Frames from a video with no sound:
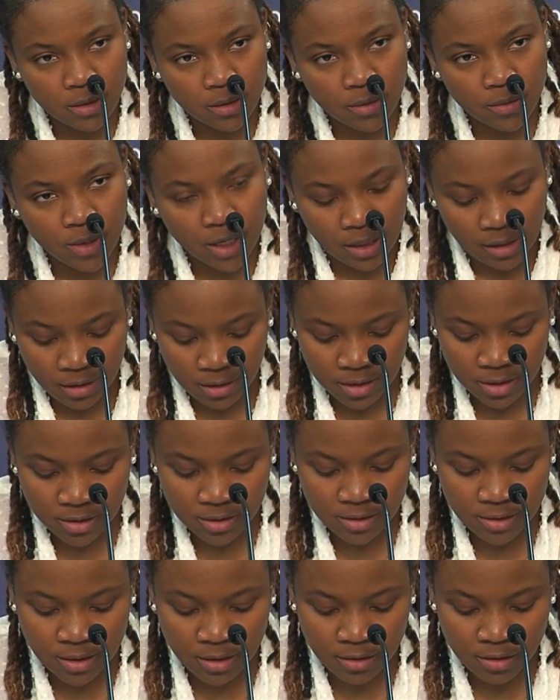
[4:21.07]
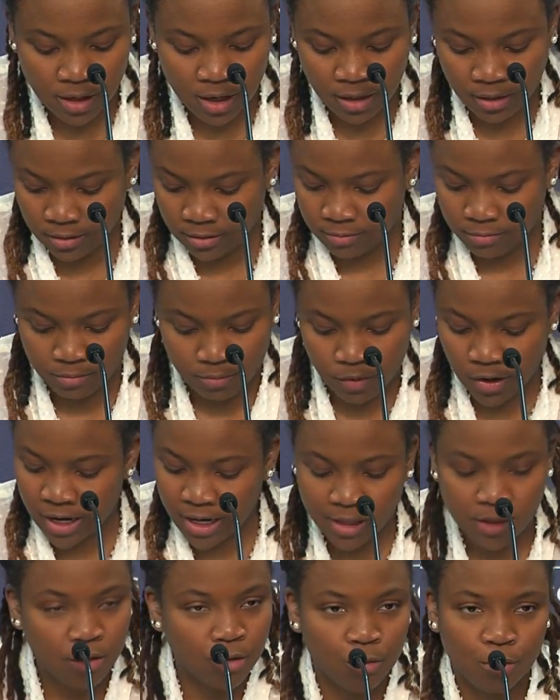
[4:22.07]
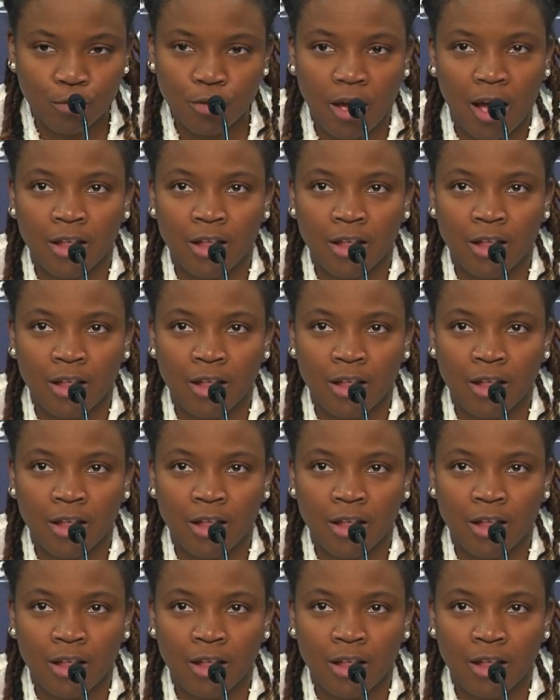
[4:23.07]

Okay, they're not brand new.